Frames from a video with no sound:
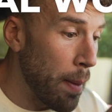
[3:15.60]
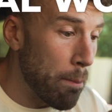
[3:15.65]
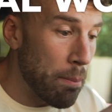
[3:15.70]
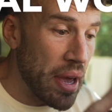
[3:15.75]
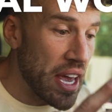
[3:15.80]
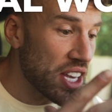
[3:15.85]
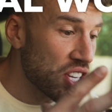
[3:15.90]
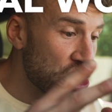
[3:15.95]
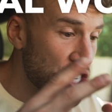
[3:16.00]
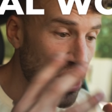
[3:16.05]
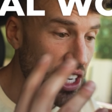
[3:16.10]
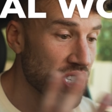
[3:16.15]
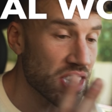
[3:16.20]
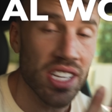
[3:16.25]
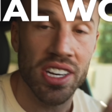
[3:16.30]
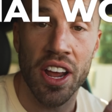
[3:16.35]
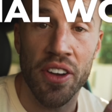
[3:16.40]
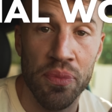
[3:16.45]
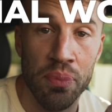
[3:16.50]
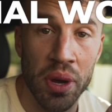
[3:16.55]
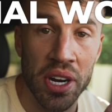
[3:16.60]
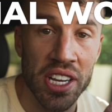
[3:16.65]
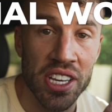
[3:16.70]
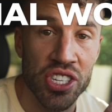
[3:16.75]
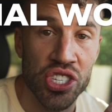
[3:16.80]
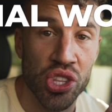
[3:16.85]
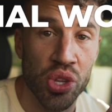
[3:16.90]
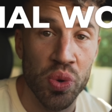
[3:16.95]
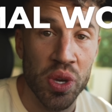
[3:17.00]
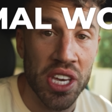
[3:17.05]
make just enough money
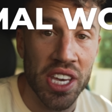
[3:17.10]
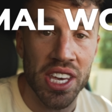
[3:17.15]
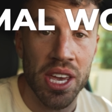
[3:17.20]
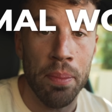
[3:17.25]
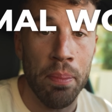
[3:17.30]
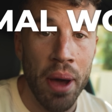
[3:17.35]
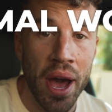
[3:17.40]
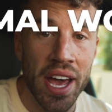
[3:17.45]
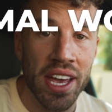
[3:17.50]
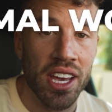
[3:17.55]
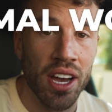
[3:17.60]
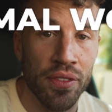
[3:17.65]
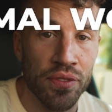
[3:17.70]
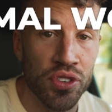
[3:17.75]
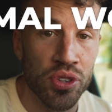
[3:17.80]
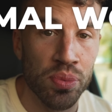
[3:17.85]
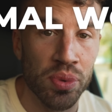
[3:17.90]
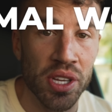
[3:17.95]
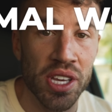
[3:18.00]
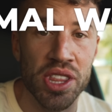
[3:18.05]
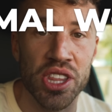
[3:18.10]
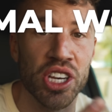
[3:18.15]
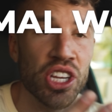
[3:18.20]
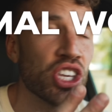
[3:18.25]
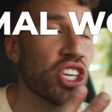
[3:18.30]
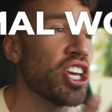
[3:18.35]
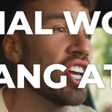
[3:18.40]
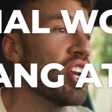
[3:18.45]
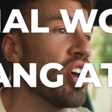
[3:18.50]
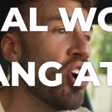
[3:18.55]
so that we can get by comfortably, then get